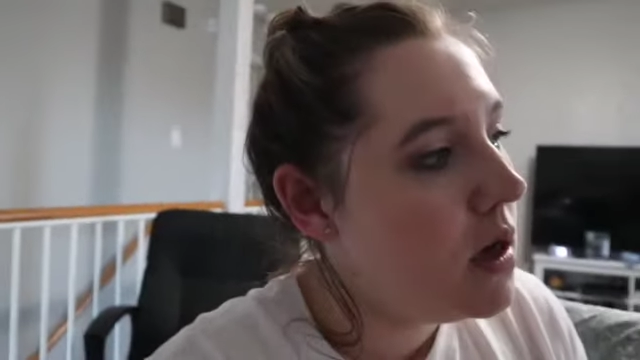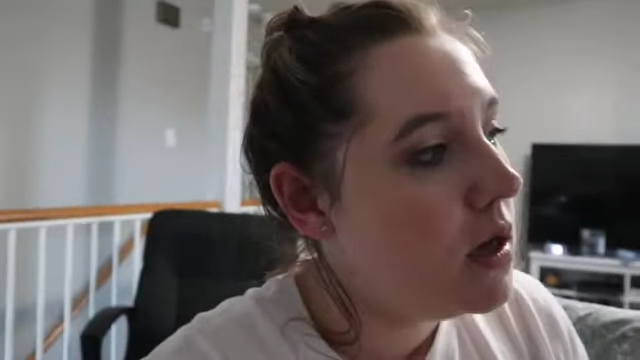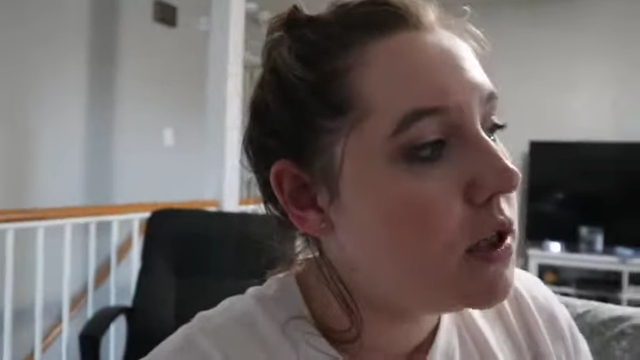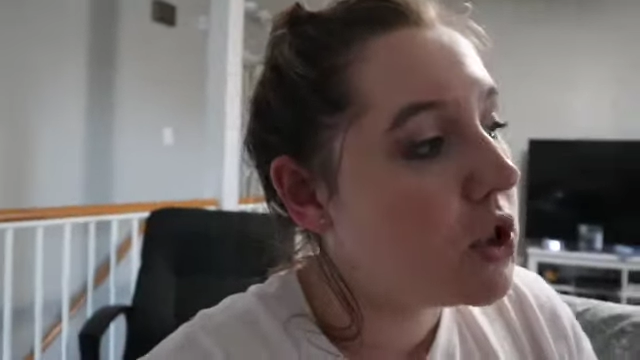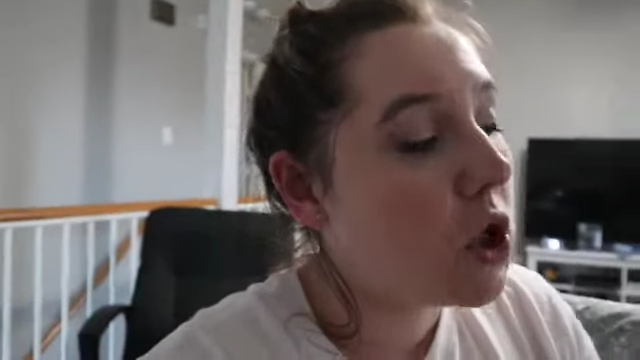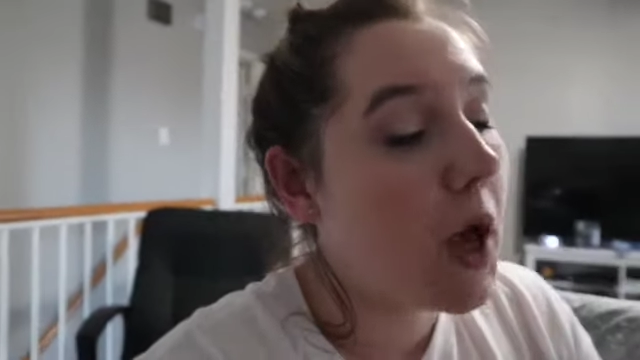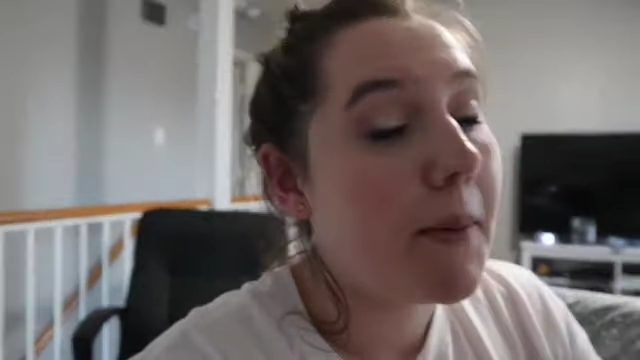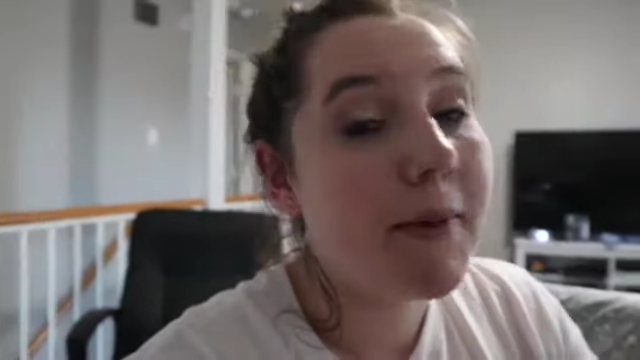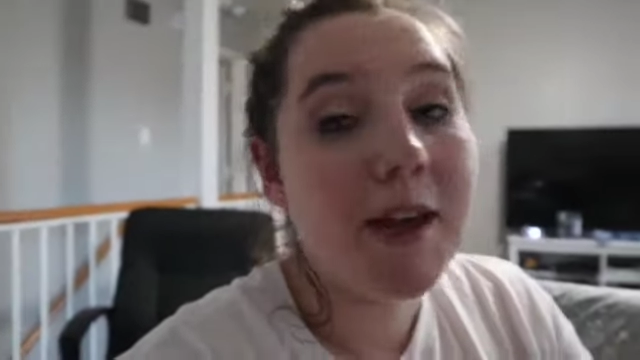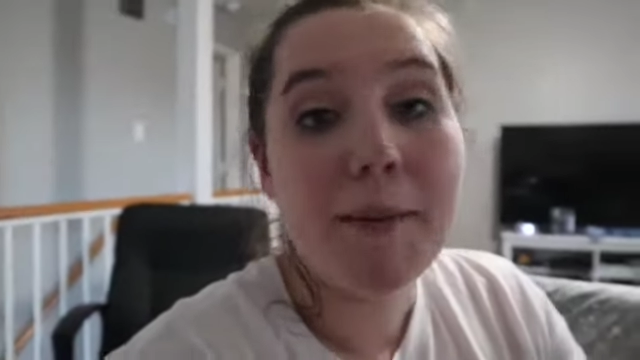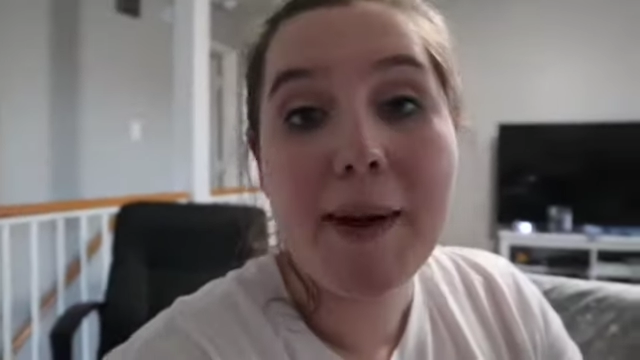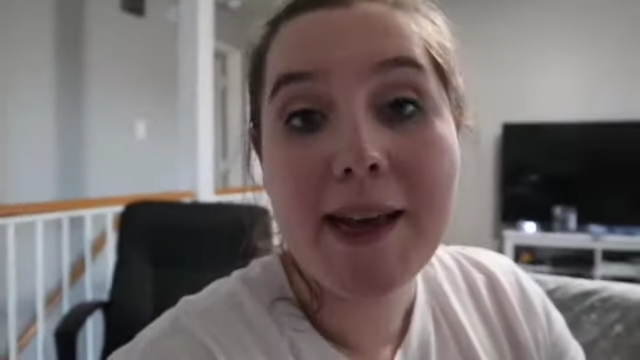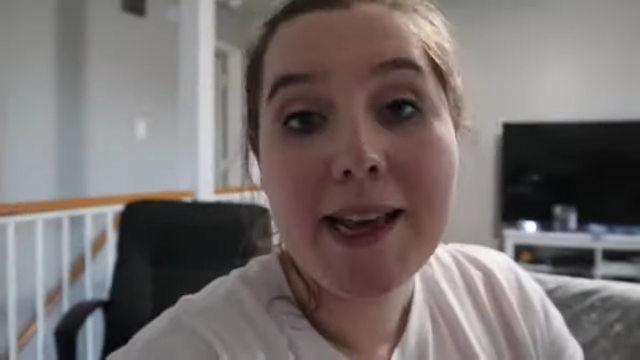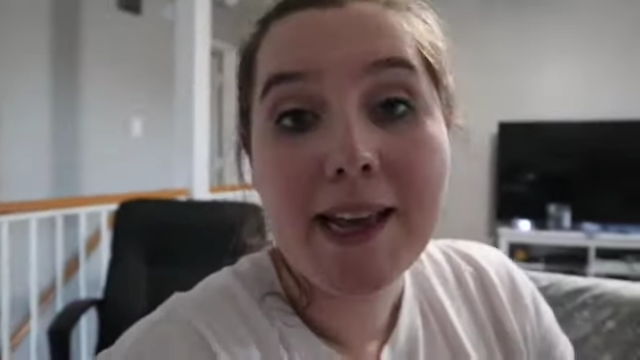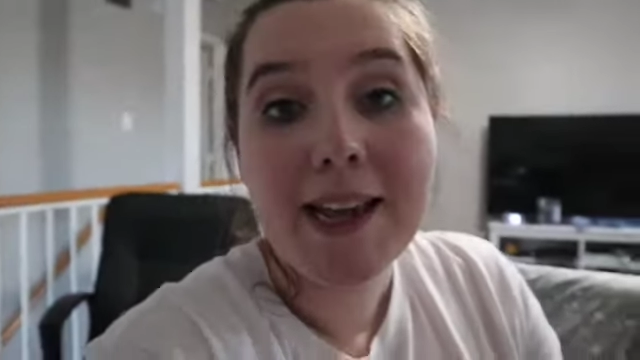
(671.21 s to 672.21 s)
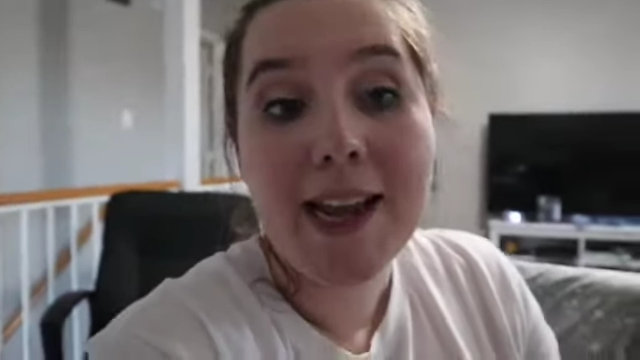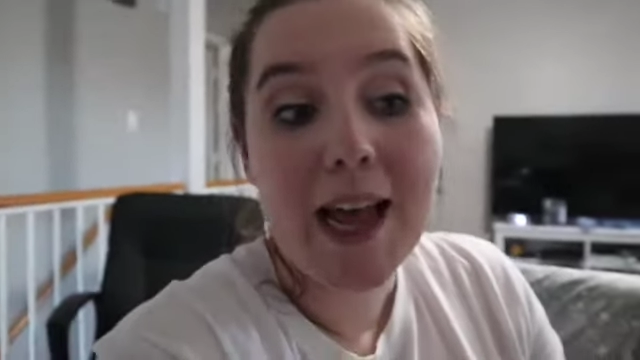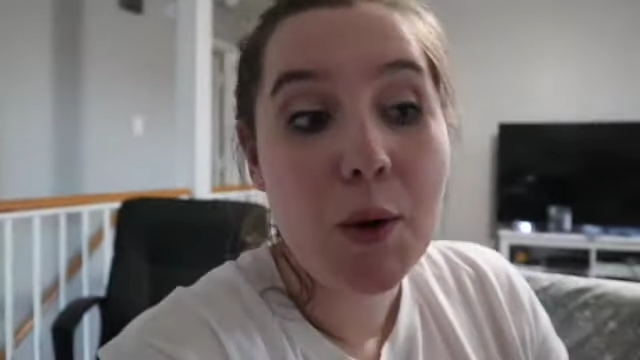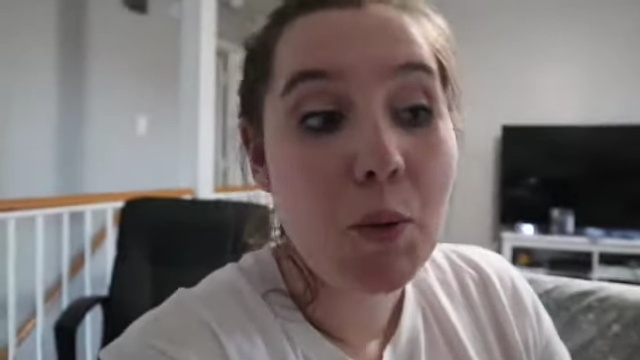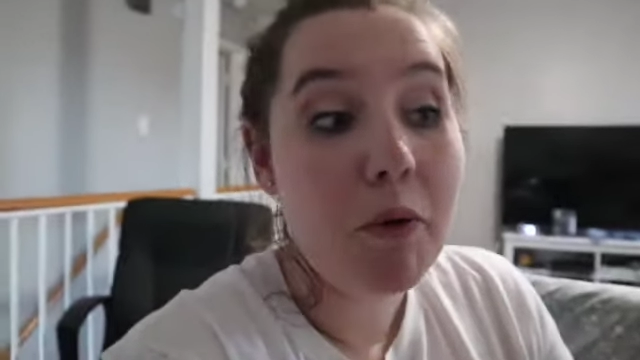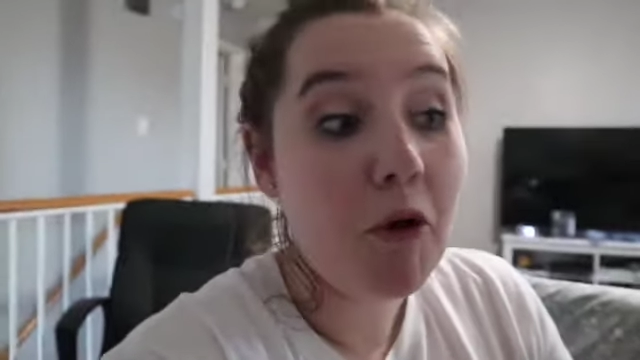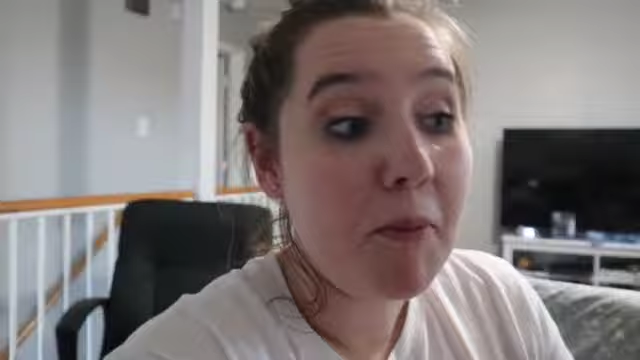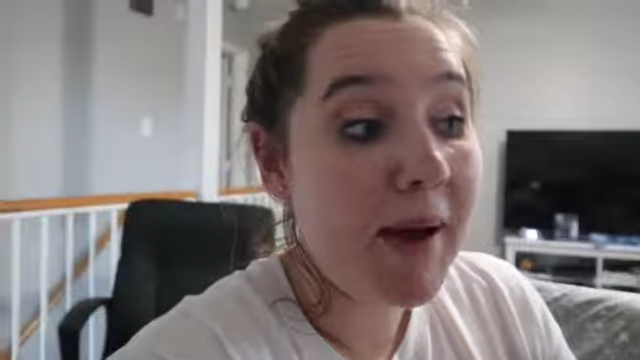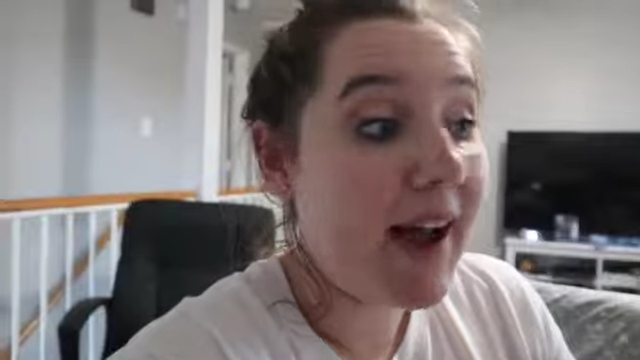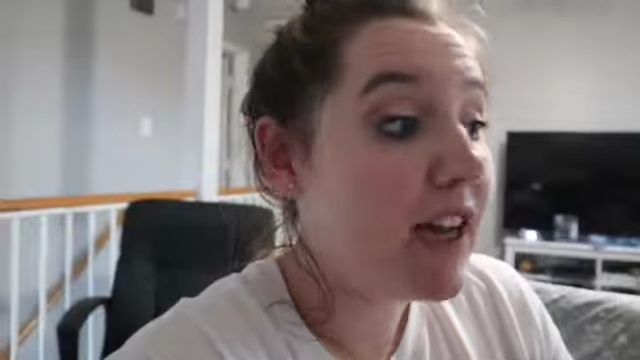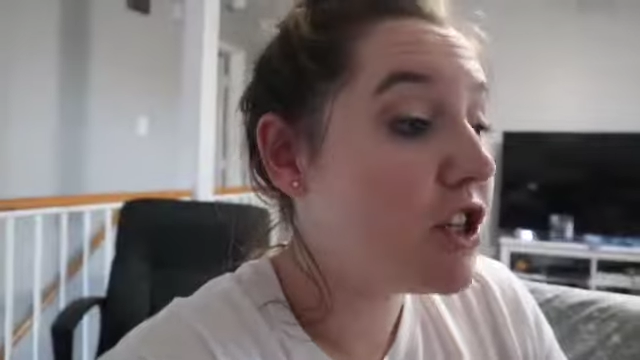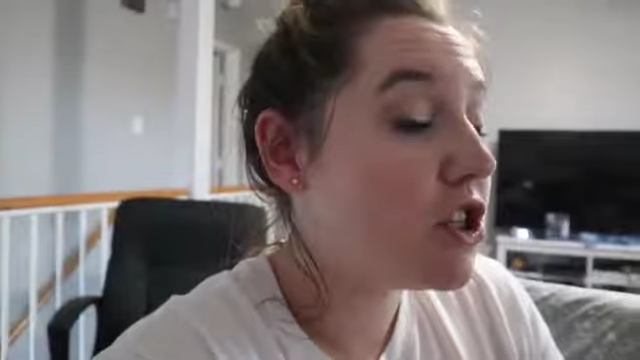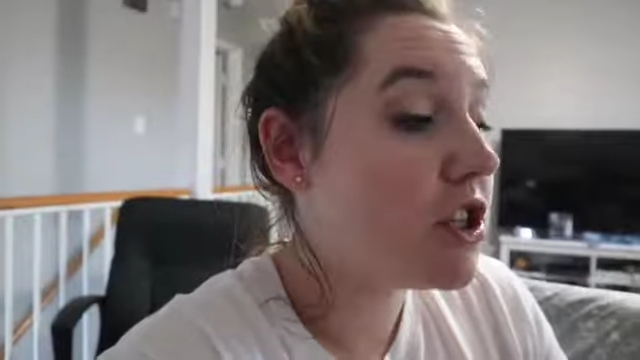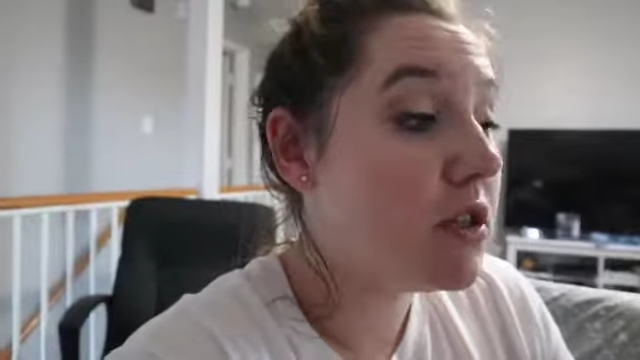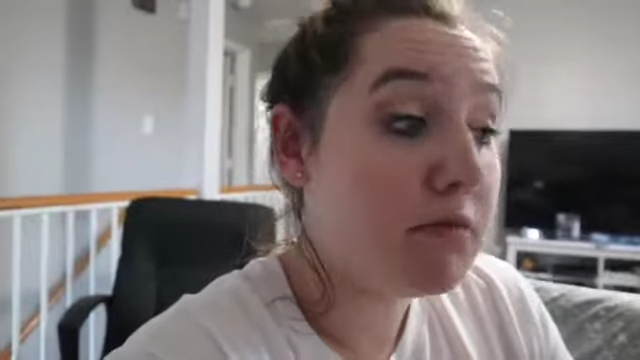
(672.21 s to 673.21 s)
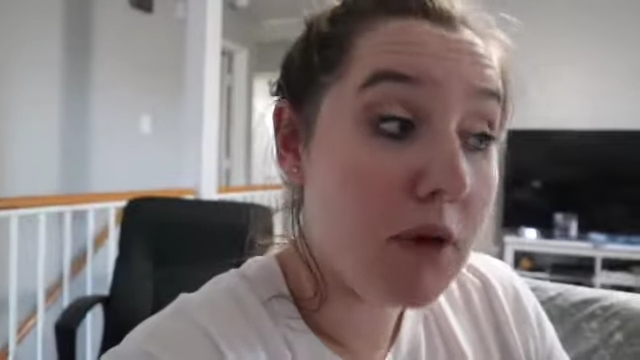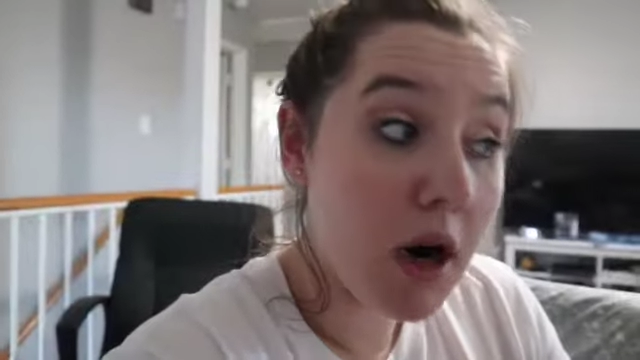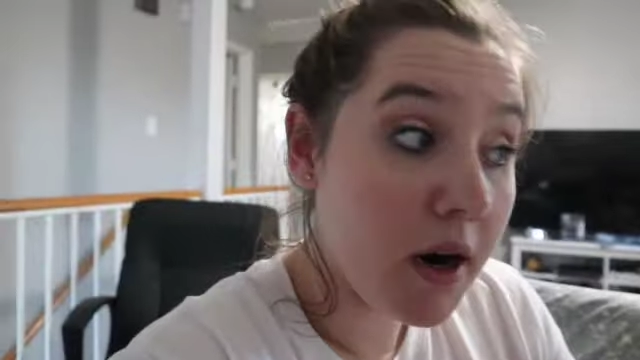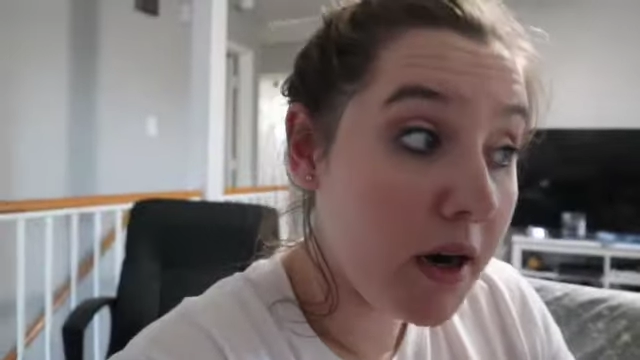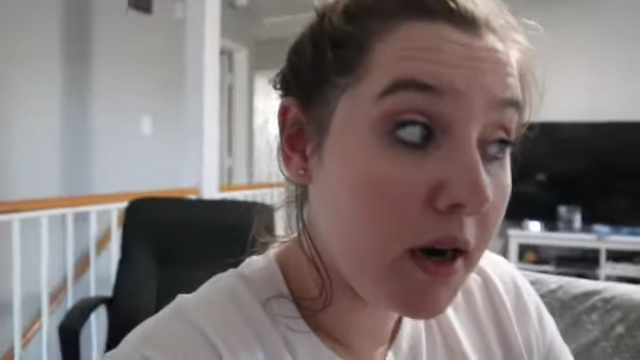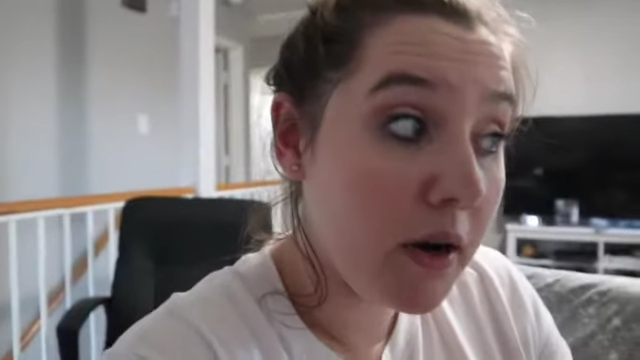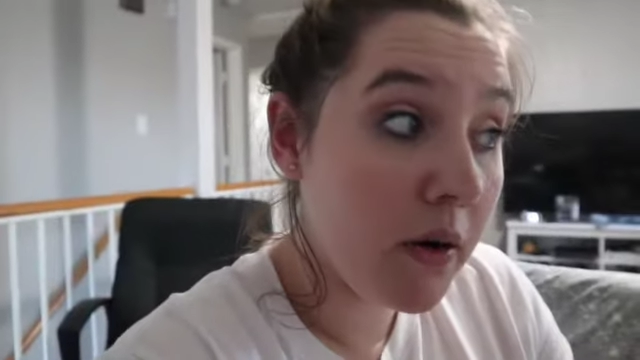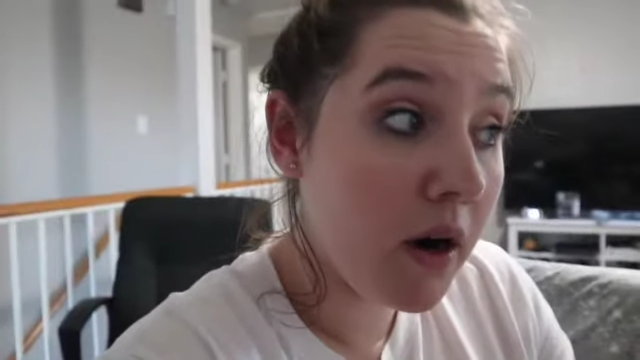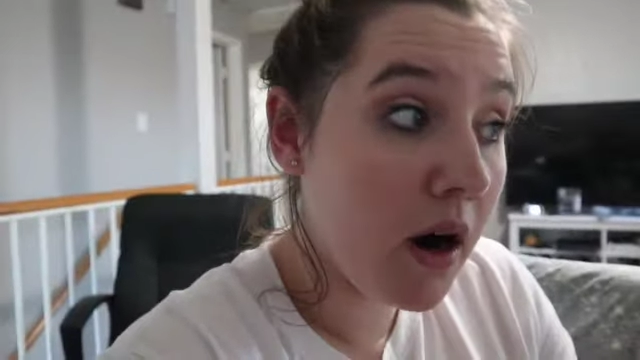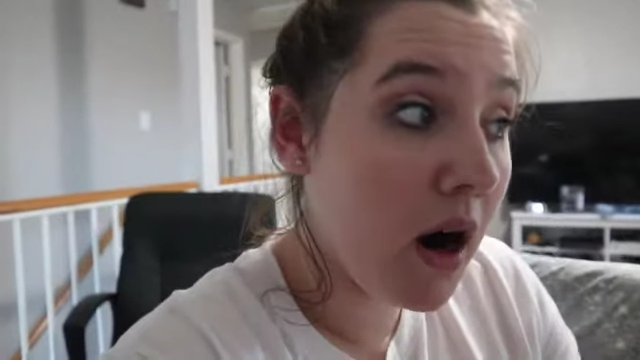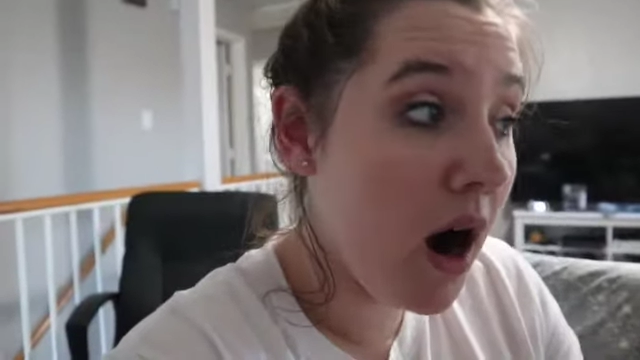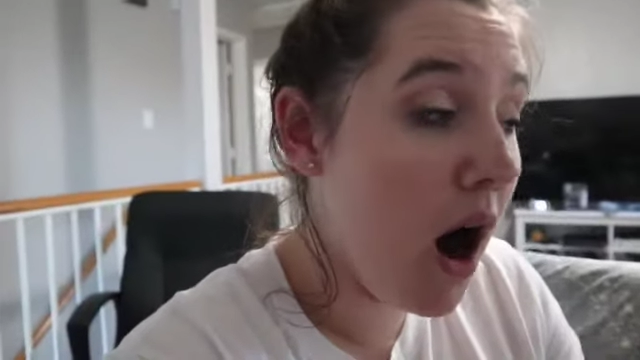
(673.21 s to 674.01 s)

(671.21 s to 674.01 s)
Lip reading: So I'm gonna make it and we will match tomorrow.